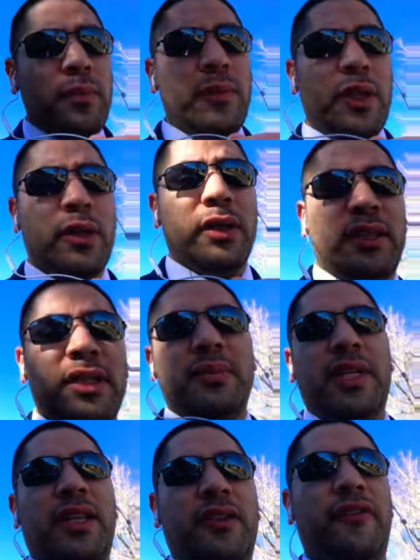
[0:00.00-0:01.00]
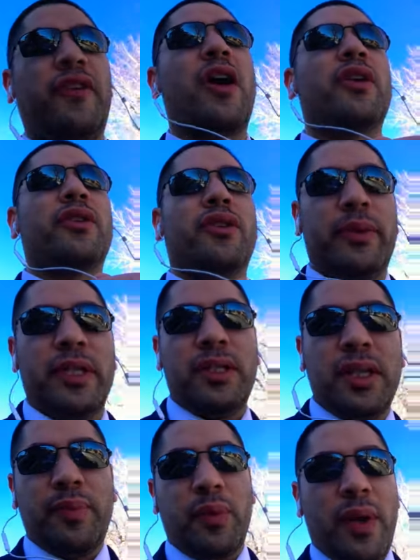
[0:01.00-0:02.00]
You know, it seems like the farther we
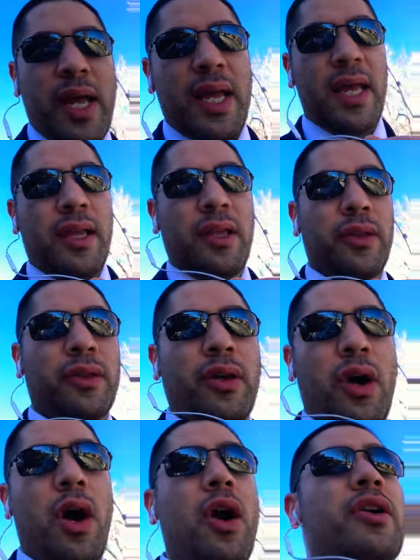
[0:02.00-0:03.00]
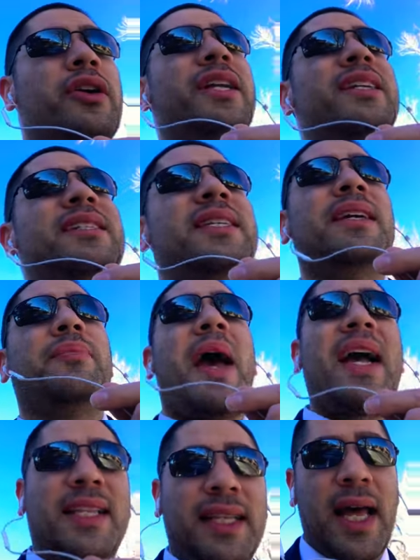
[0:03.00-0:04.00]
slip away, the harder it is to get
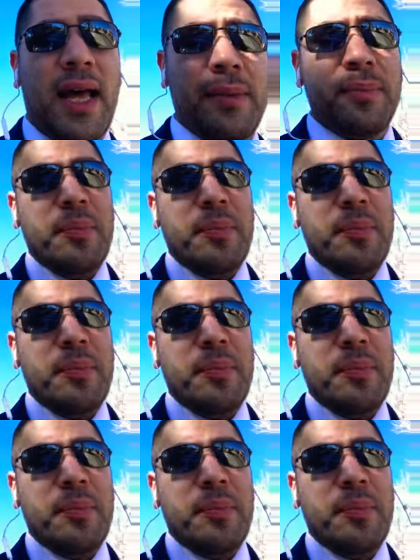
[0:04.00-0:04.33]
back to that,